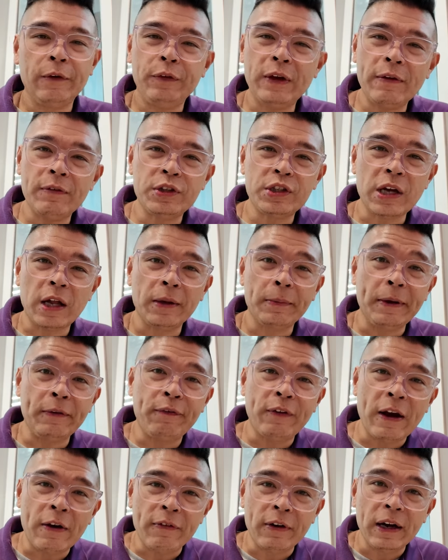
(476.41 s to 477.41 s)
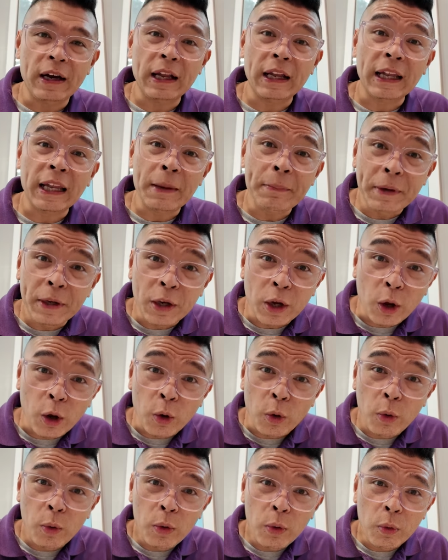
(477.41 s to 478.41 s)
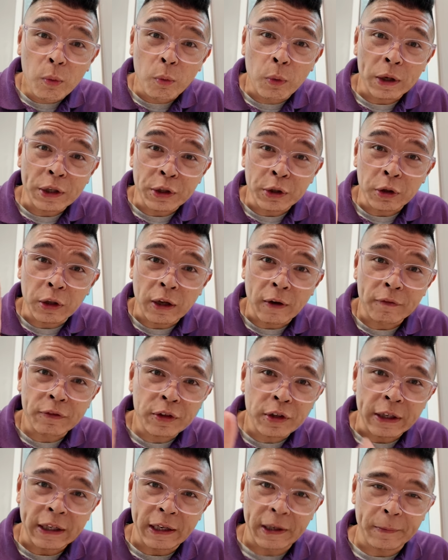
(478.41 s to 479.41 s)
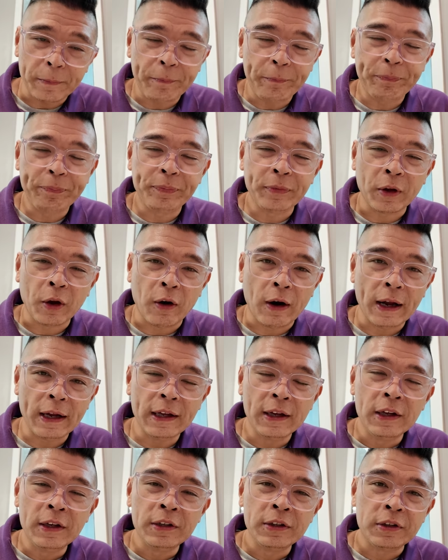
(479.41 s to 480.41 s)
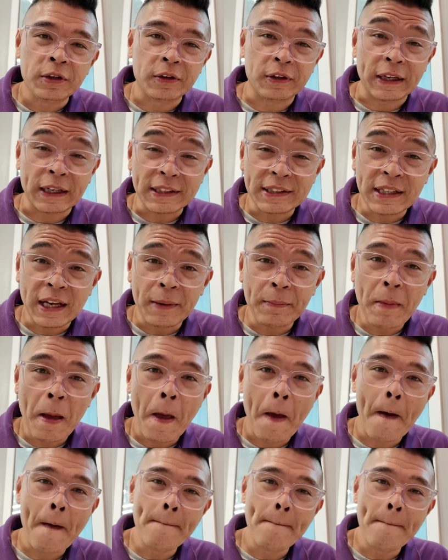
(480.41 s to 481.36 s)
If you have a Jollibee favorite, let me know what you love to eat. All right, till next time,